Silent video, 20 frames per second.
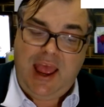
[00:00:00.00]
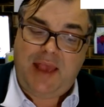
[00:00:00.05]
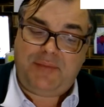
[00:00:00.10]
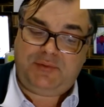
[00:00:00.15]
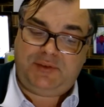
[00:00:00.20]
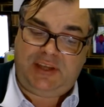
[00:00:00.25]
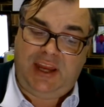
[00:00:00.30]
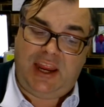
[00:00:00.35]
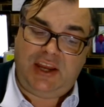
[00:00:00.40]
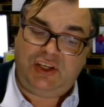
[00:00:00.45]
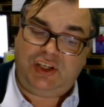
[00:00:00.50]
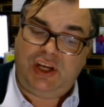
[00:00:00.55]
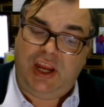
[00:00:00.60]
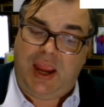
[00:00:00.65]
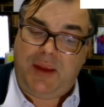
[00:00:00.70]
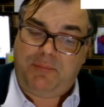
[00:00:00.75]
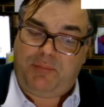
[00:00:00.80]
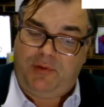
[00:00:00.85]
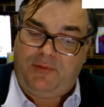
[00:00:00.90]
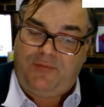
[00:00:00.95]

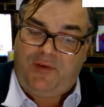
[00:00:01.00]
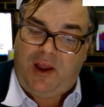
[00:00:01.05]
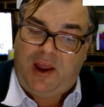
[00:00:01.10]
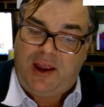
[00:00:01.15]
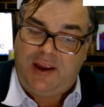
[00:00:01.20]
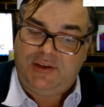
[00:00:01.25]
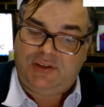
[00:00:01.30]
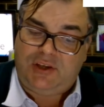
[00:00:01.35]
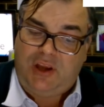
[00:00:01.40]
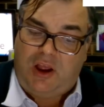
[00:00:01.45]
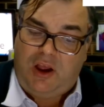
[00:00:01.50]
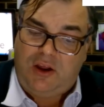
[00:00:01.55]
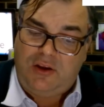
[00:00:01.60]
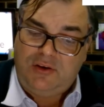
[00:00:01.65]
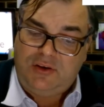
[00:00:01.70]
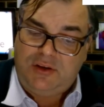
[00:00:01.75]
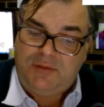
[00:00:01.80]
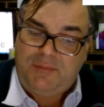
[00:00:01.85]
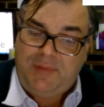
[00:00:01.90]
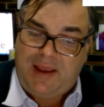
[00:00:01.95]
Abstantiate provides
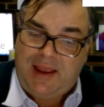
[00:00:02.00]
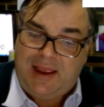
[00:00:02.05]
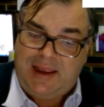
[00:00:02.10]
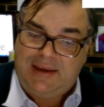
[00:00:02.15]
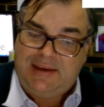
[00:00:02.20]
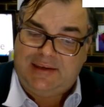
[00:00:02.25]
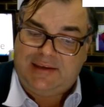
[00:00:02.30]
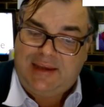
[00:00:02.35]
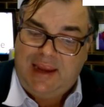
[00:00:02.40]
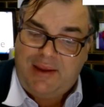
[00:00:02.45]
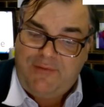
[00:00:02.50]
on-demand